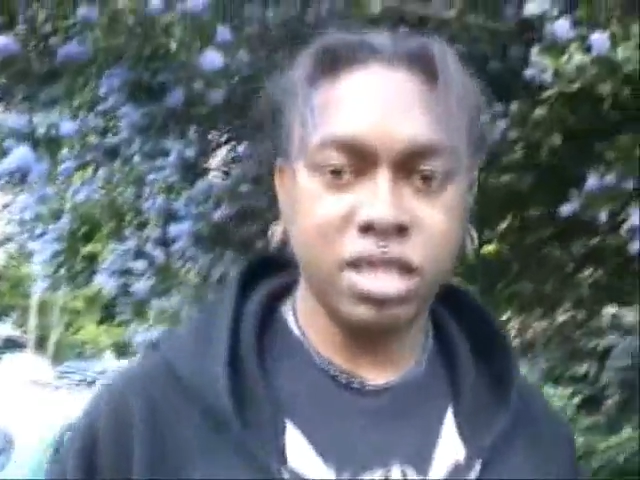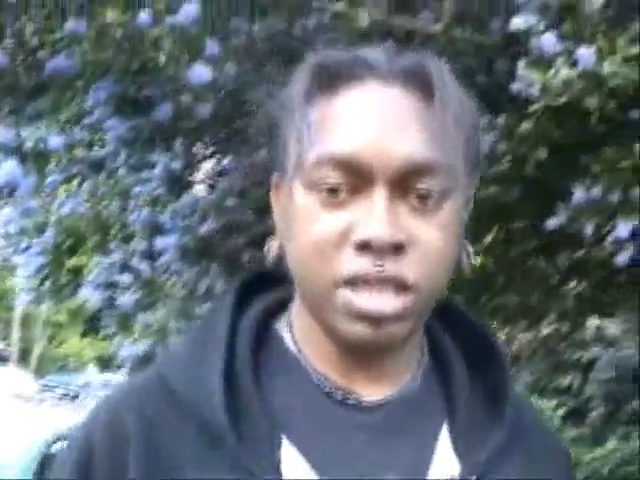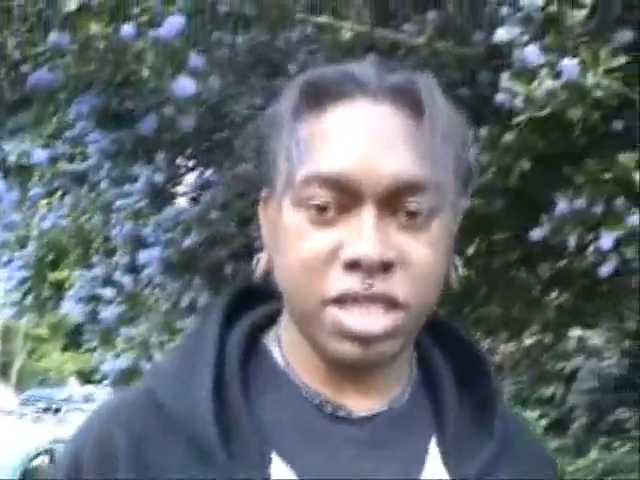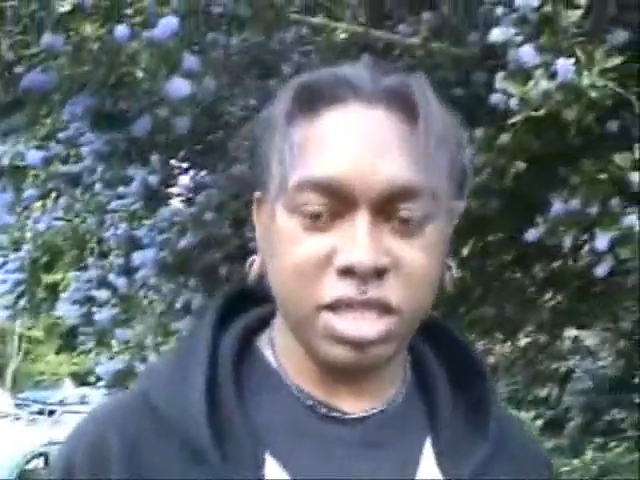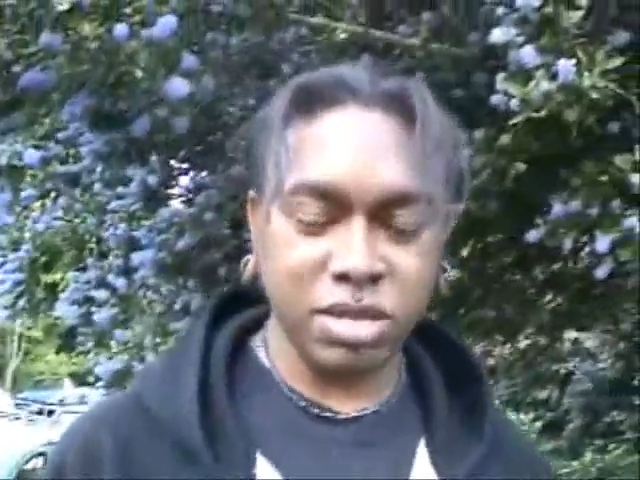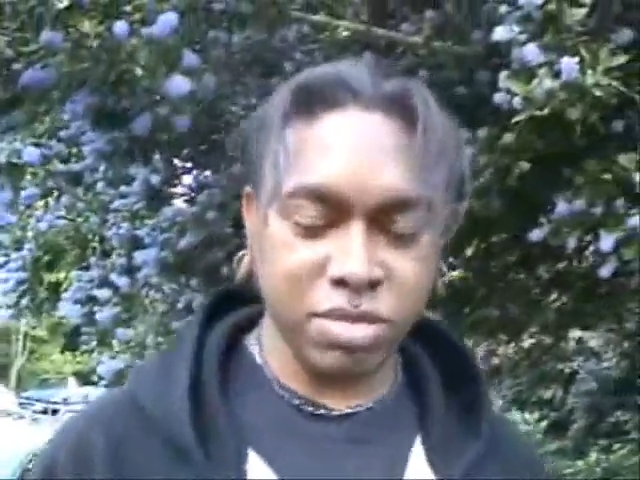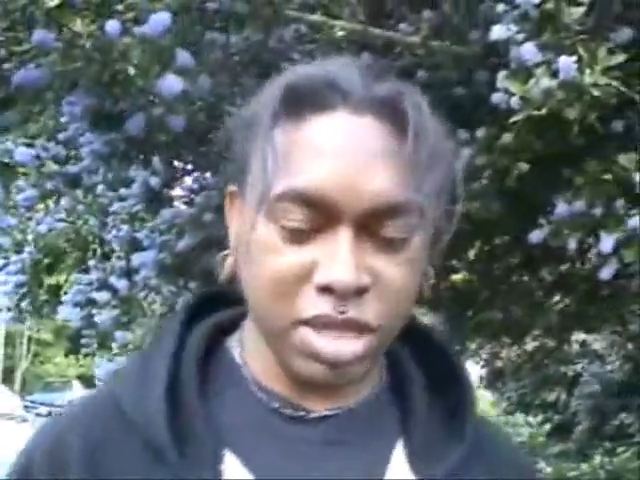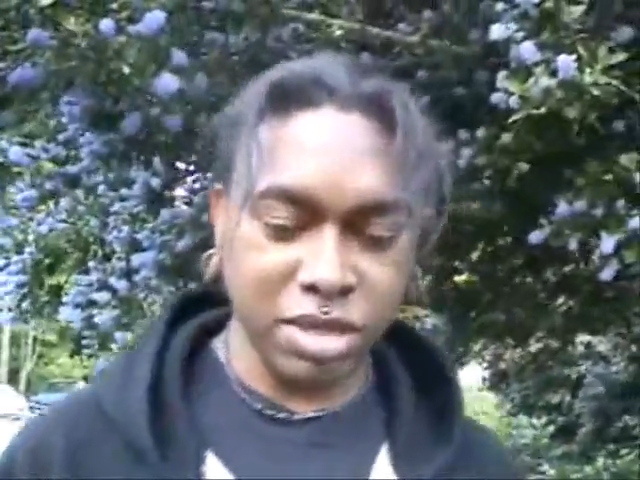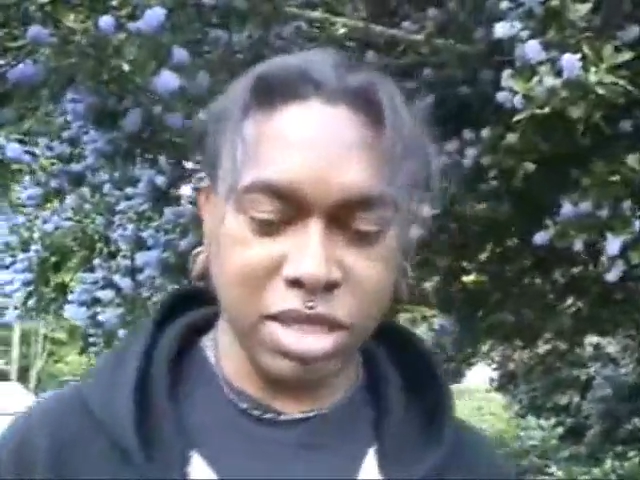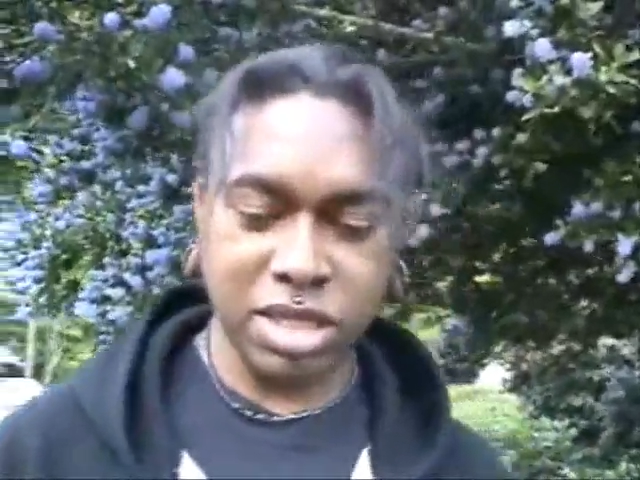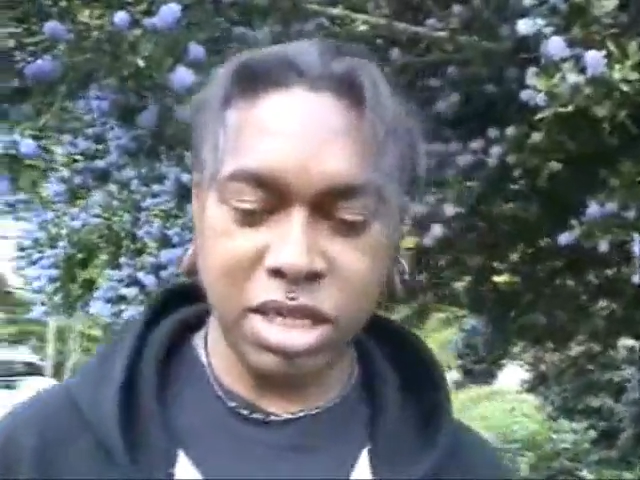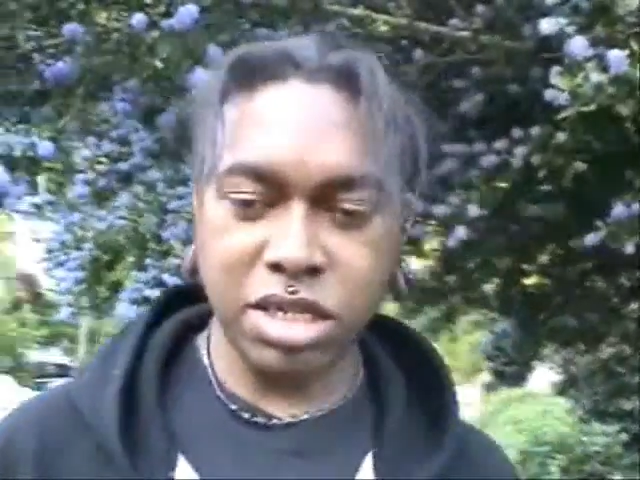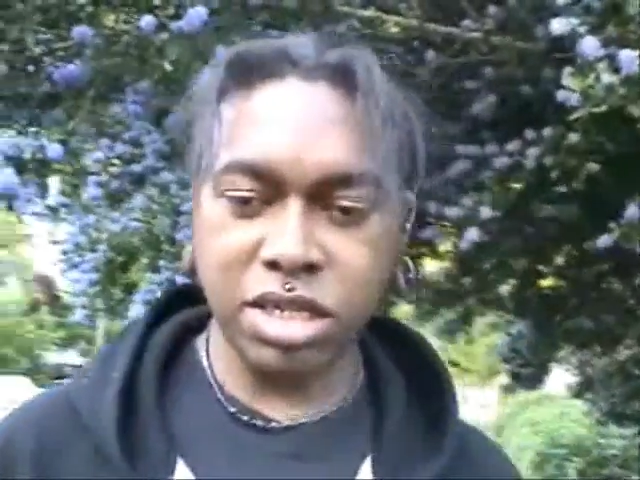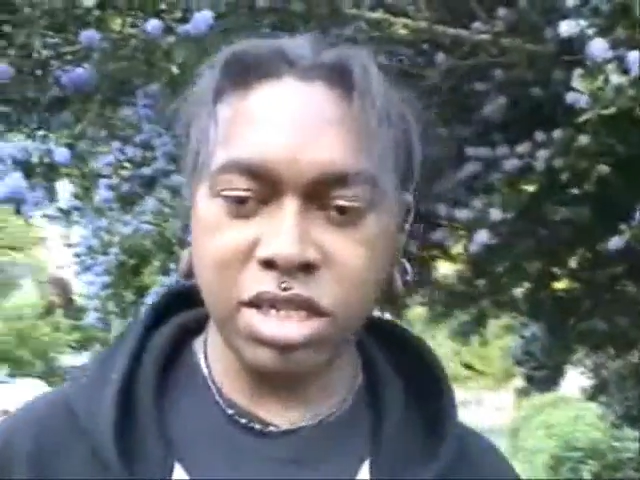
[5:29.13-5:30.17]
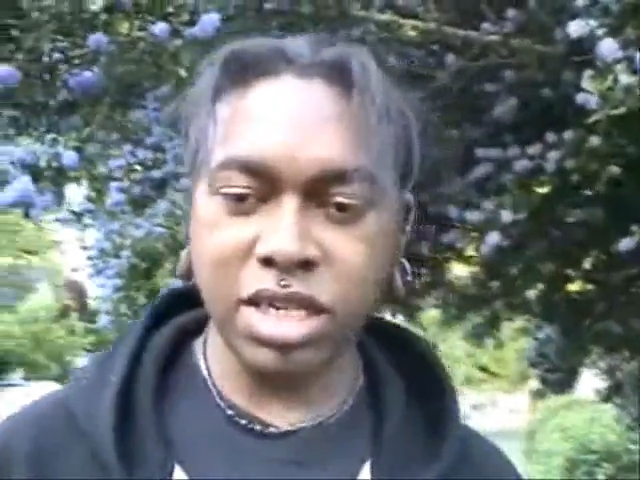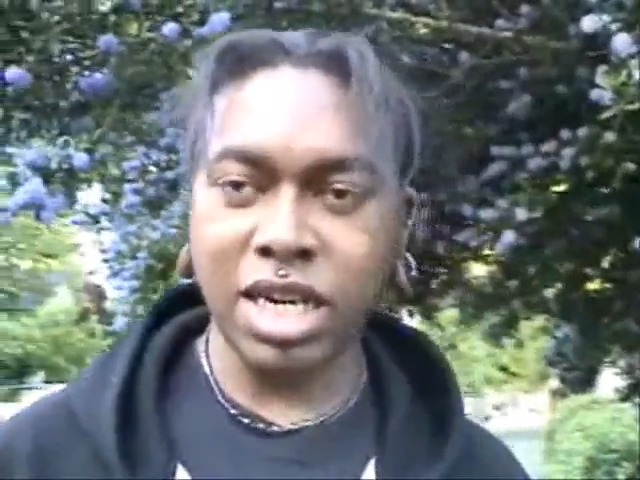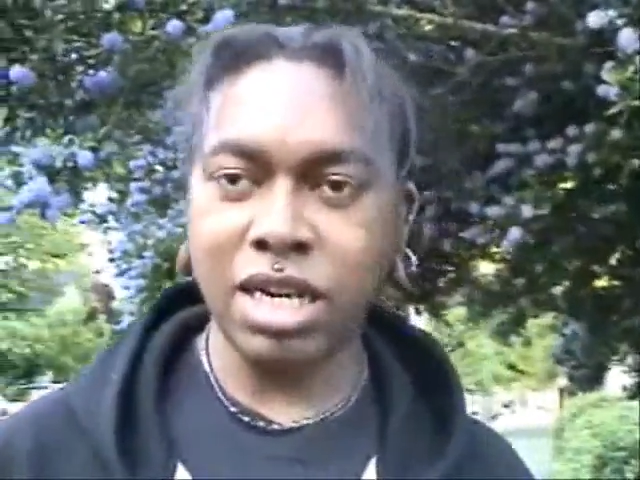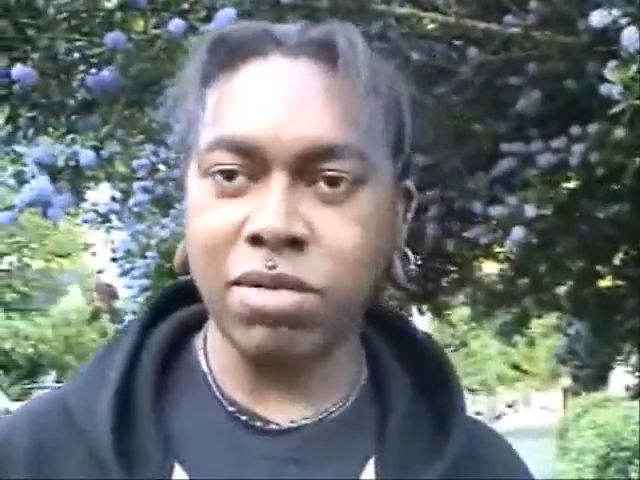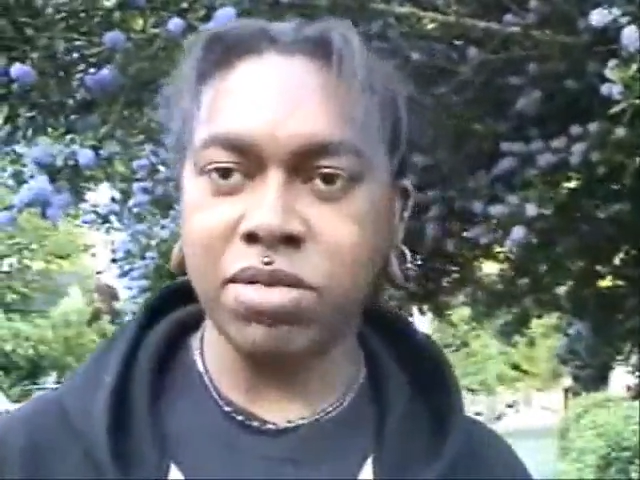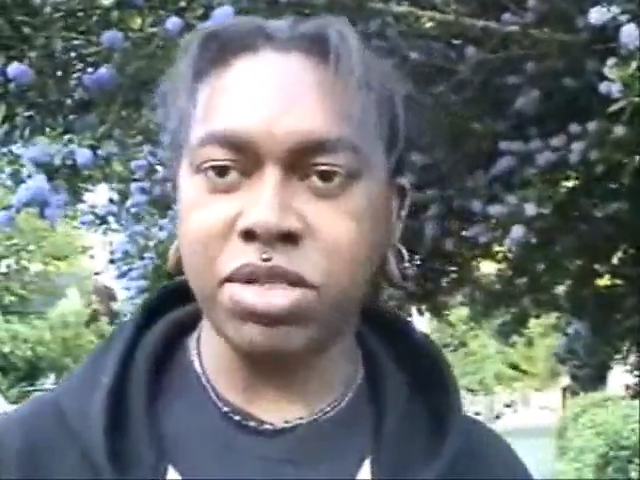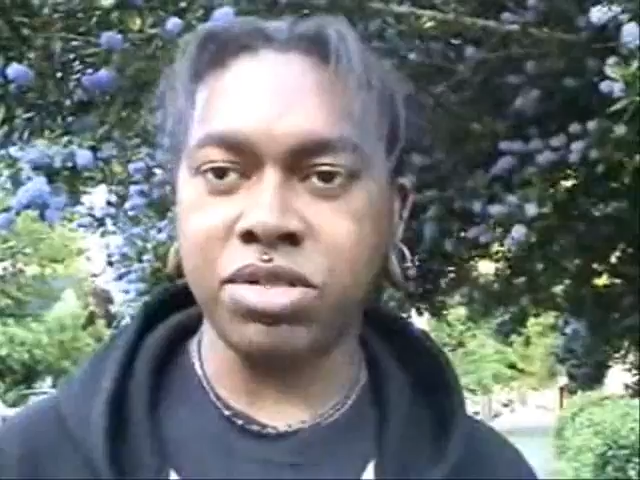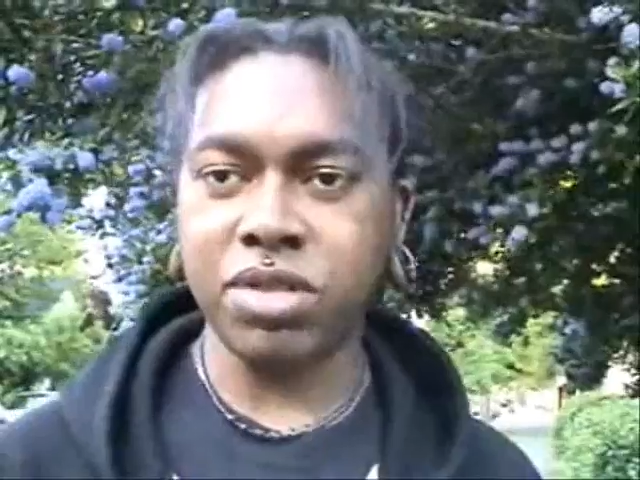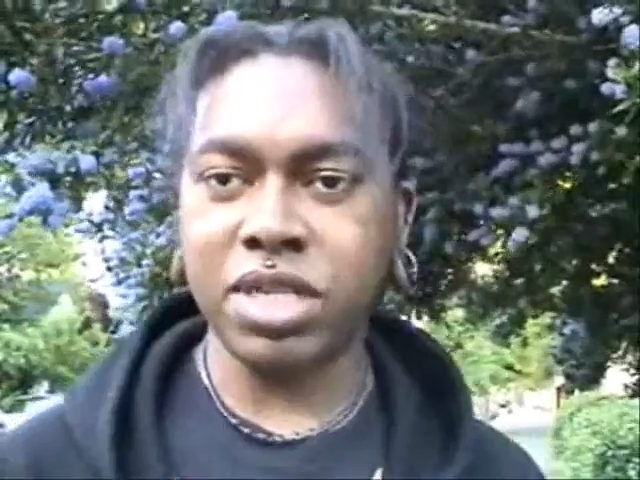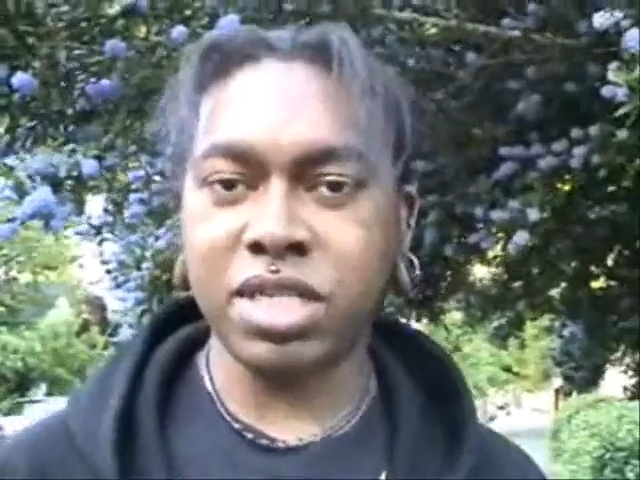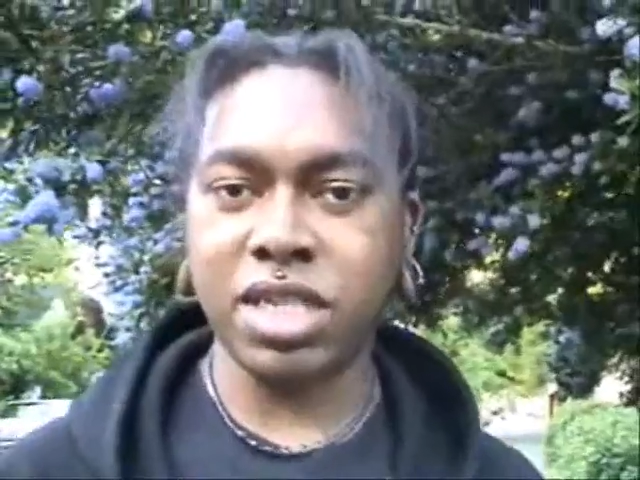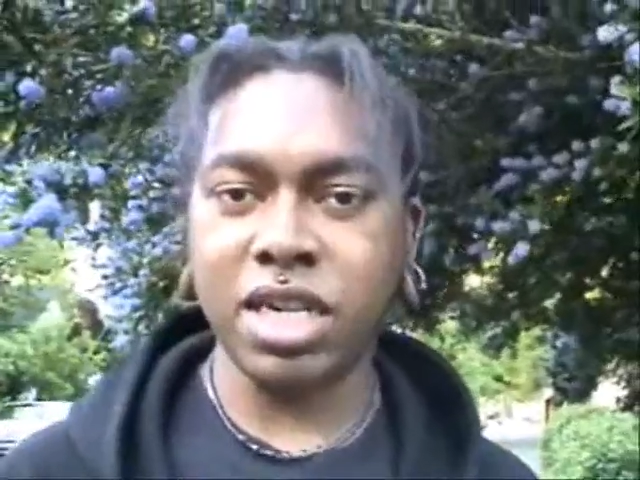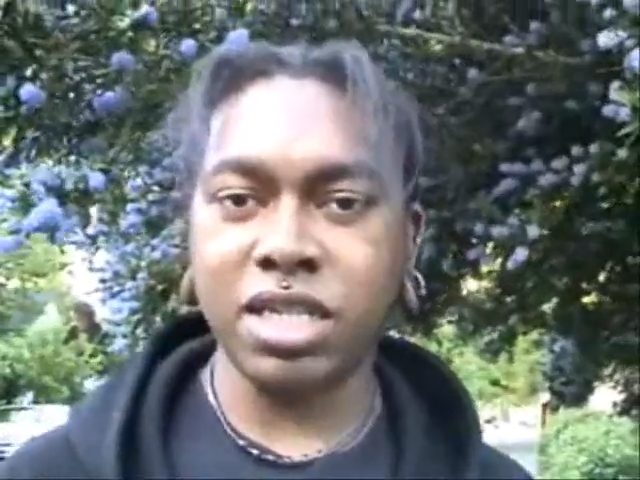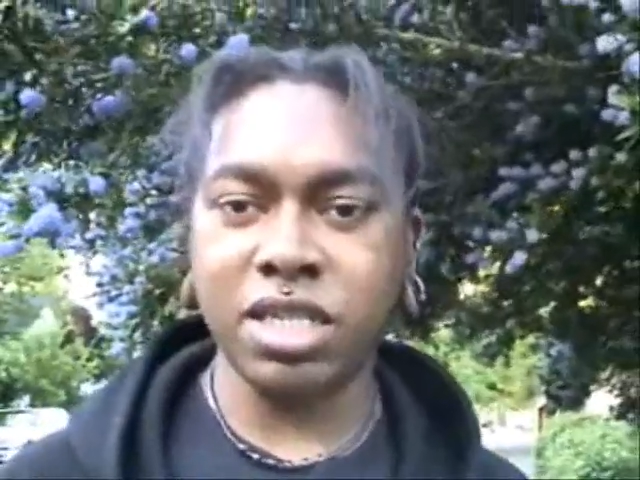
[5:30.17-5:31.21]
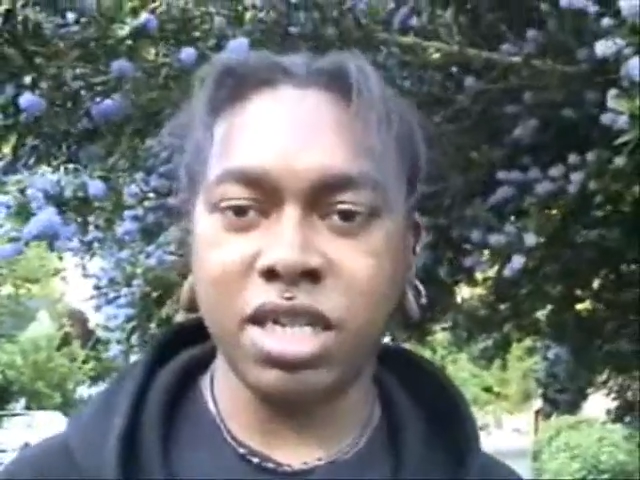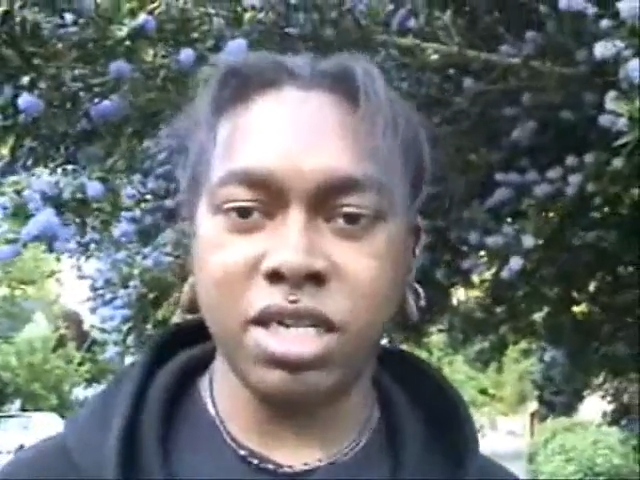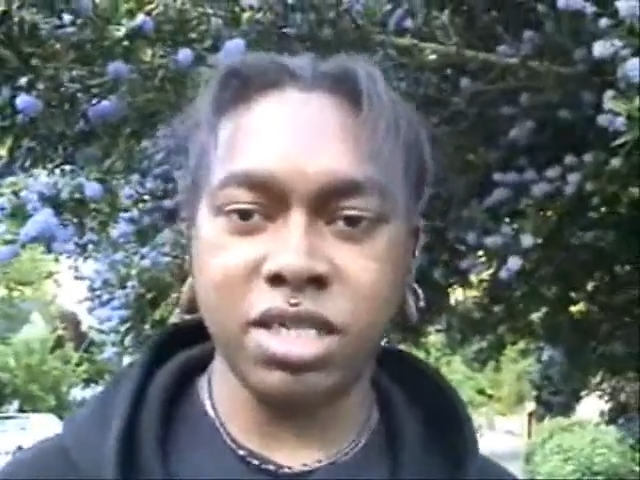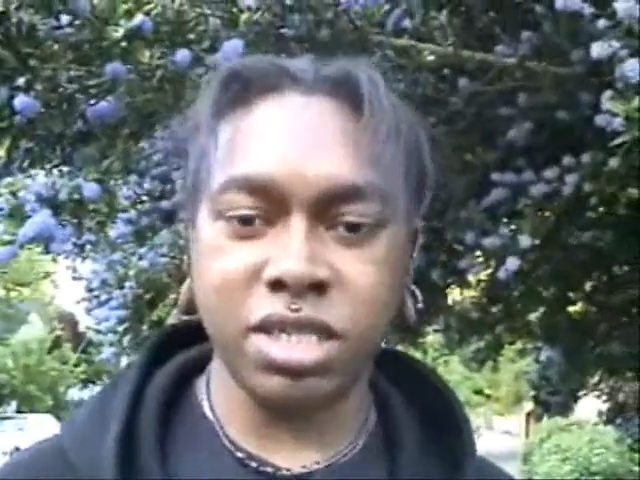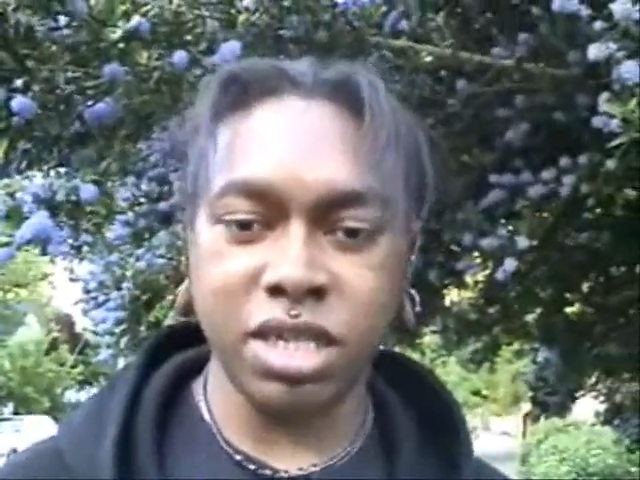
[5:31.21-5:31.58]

This is essentially how I was dressed that night.